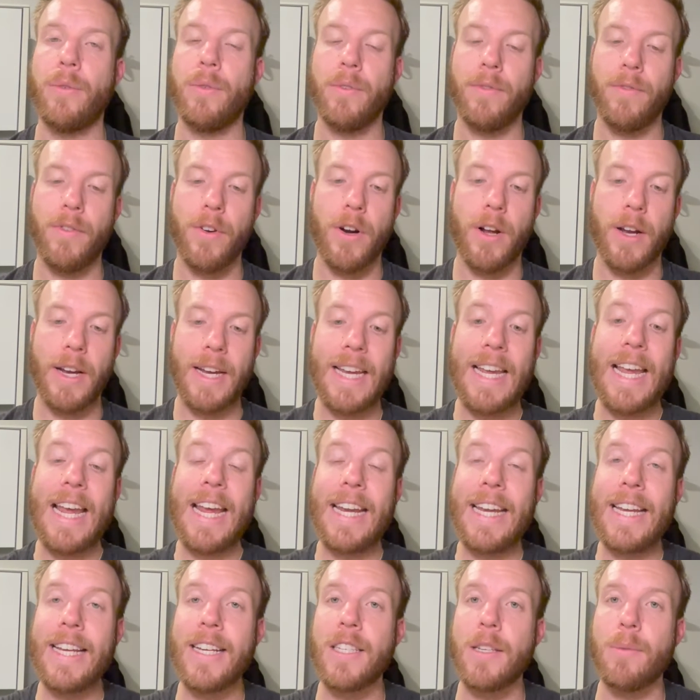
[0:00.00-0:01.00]
If you're not
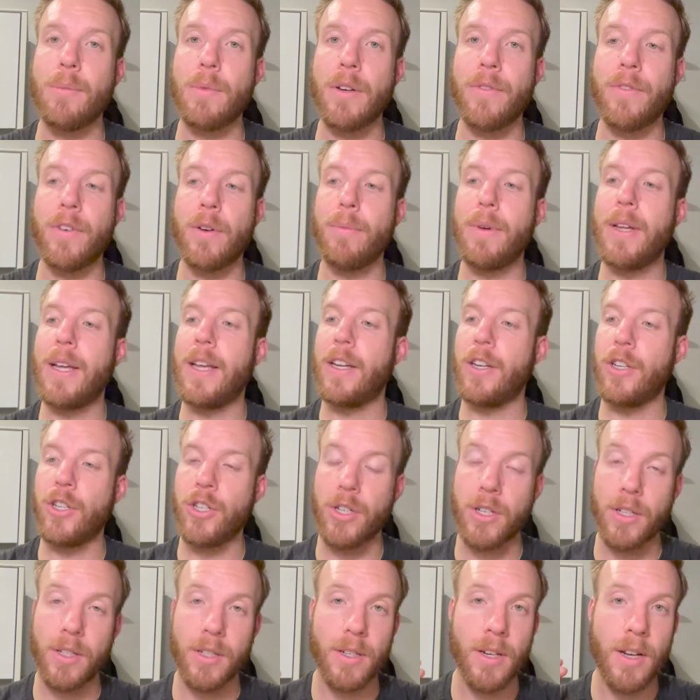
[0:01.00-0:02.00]
gaining something from it and it's
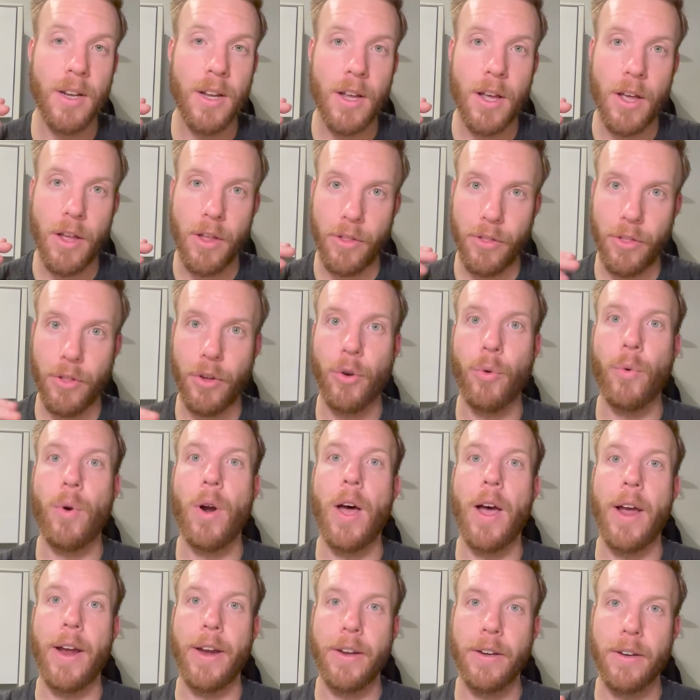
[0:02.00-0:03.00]
just the
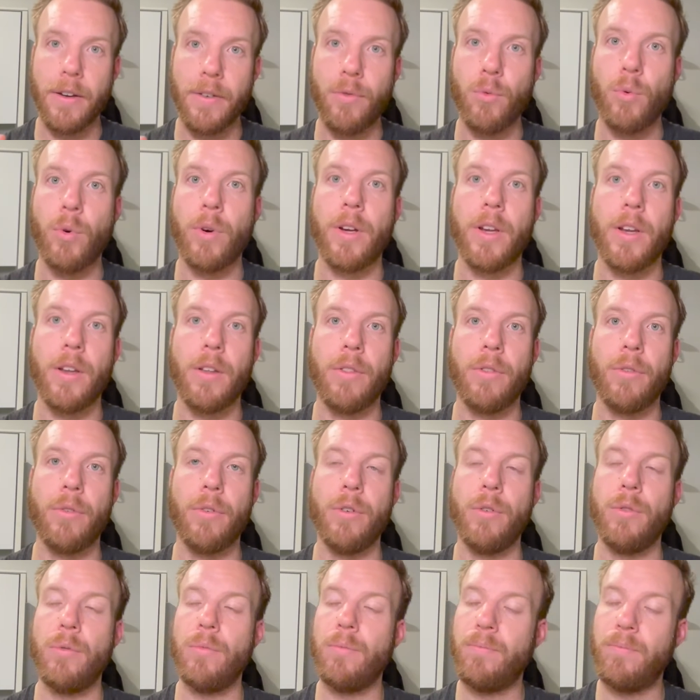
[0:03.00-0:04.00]
grind of working
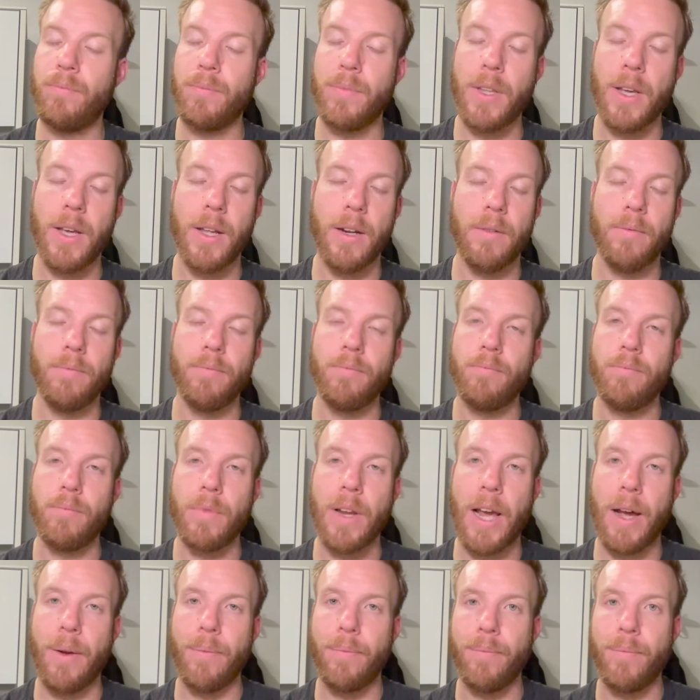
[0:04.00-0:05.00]
through, then
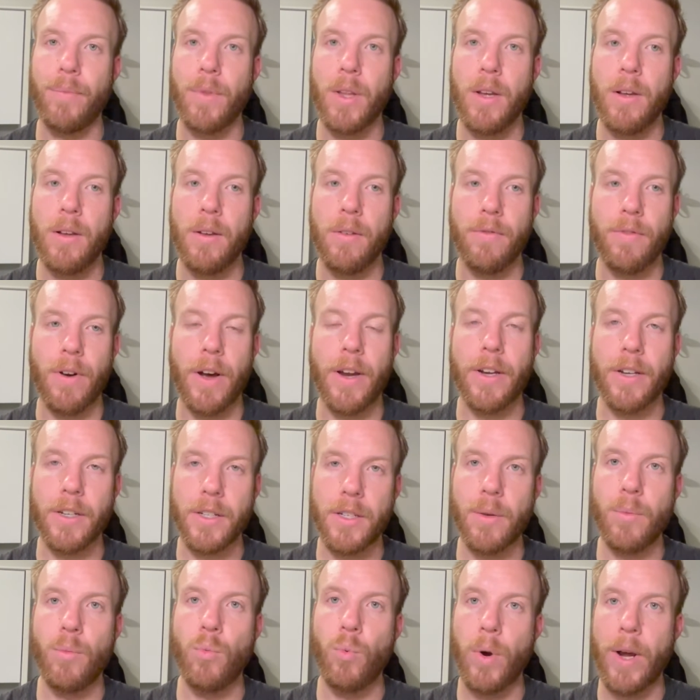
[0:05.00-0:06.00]
yeah, finding
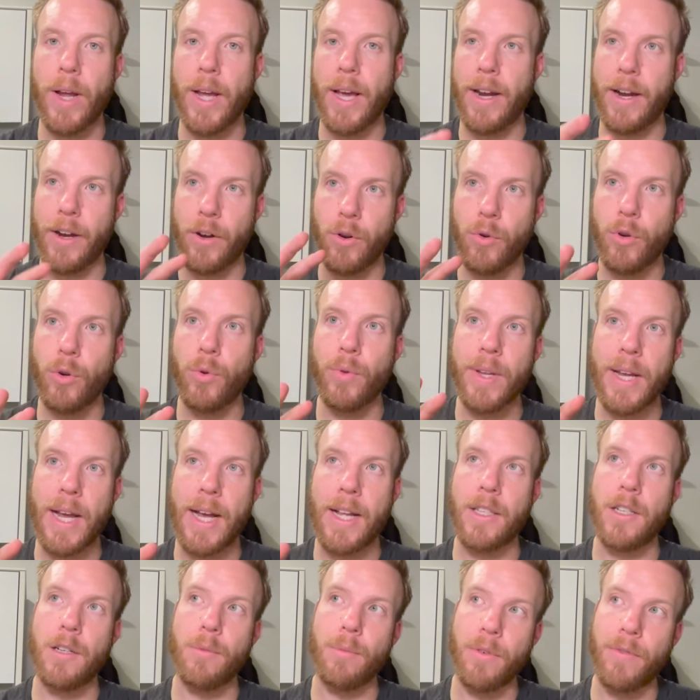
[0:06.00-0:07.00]
some way, and I don't know the
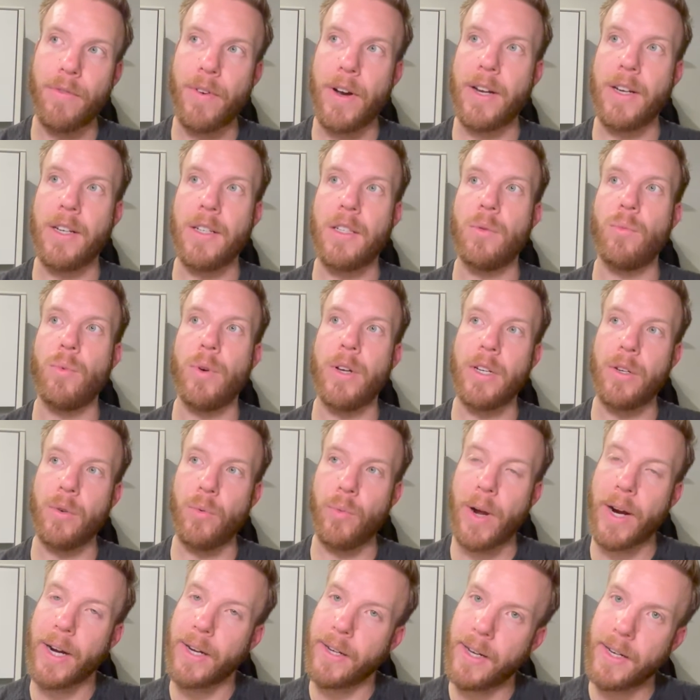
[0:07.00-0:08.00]
answer, but finding some way to
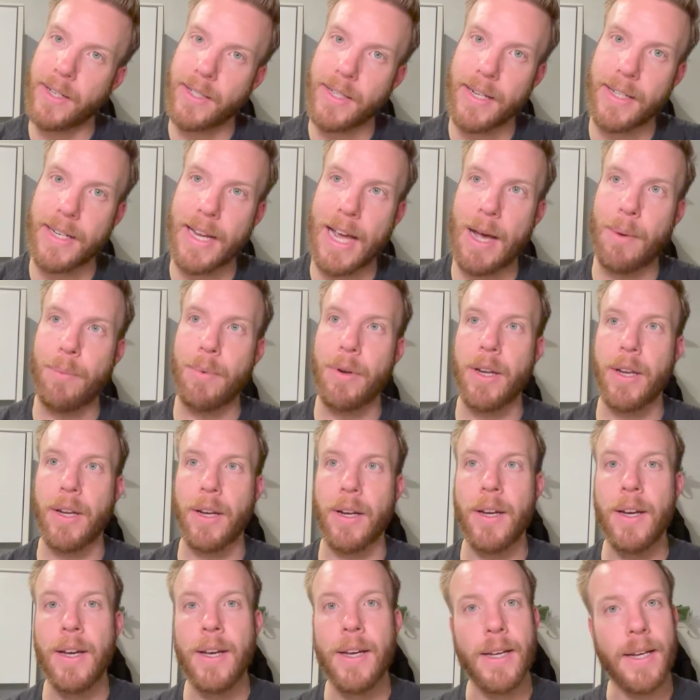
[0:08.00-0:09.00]
recognize that's happening
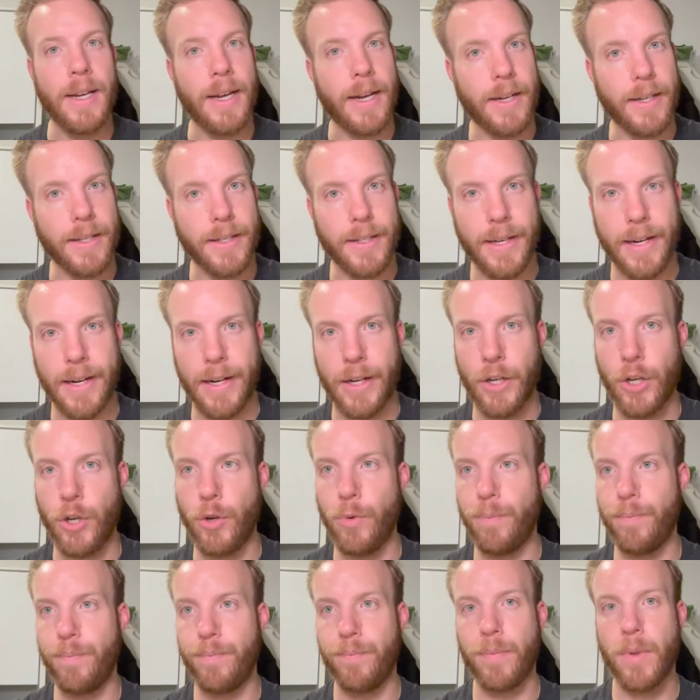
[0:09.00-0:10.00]
and saying
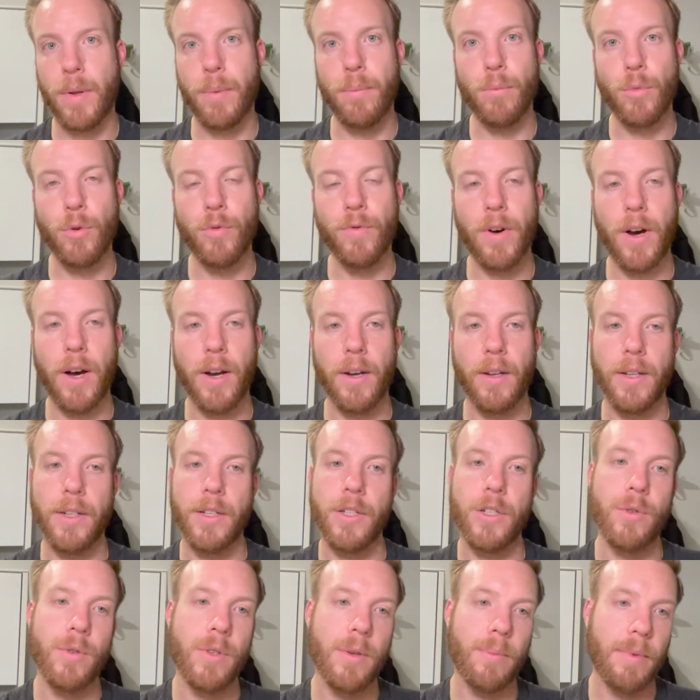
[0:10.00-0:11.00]
nope, move on, let's
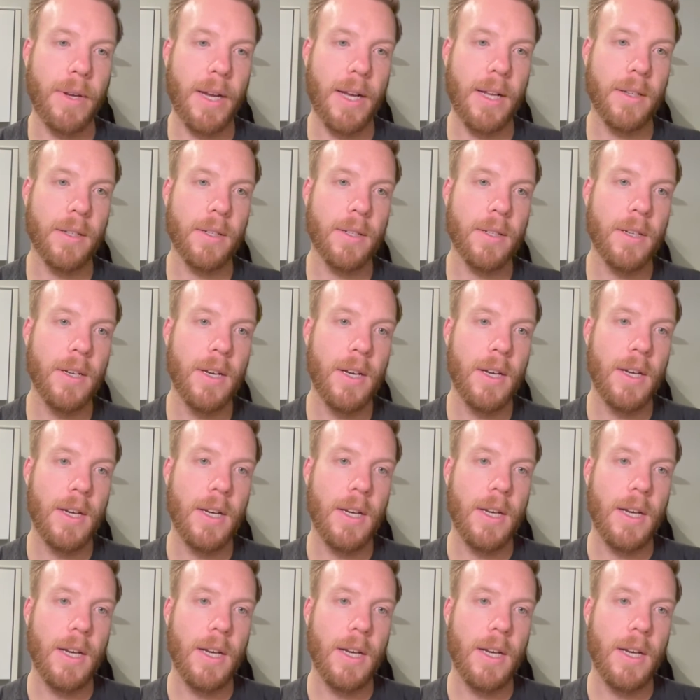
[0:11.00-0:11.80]
do something else.